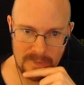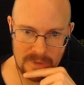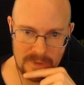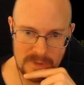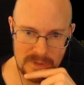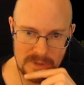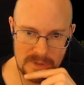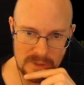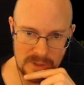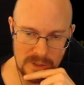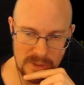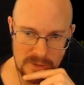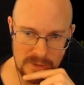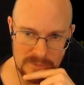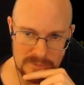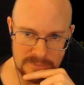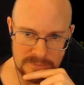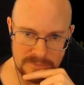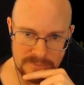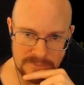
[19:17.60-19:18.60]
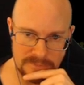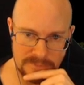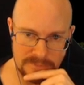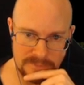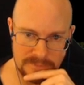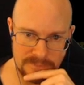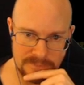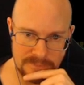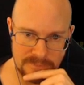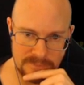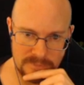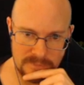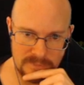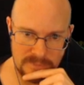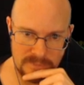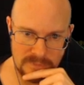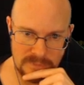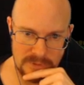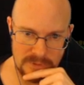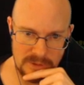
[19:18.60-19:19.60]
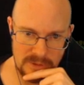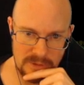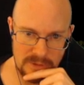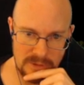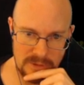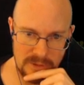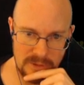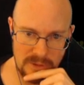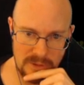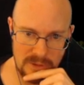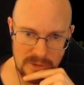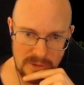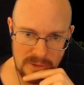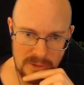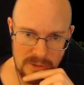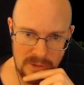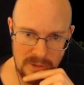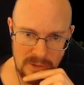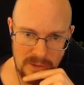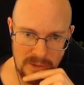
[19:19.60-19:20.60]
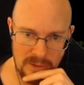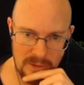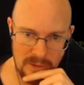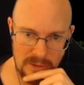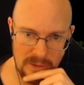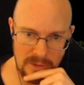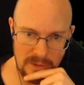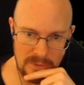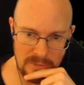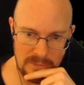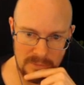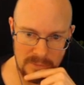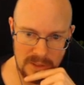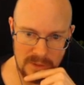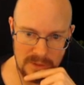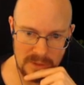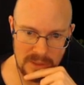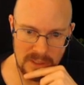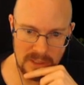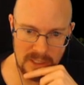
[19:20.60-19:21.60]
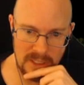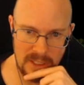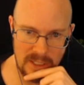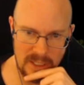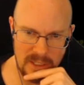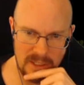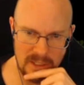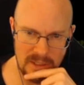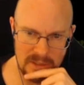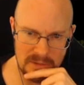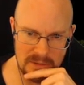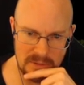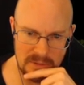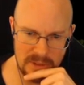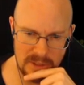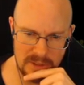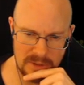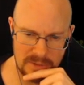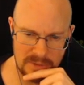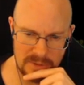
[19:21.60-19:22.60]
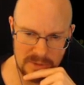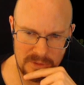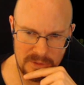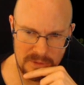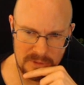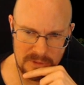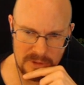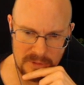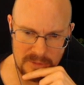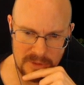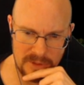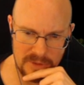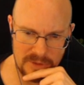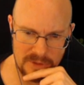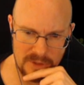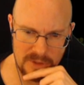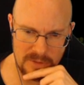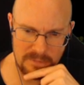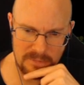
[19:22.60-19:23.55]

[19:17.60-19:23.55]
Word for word: So, um, okay. Do I want crew? Do I want drone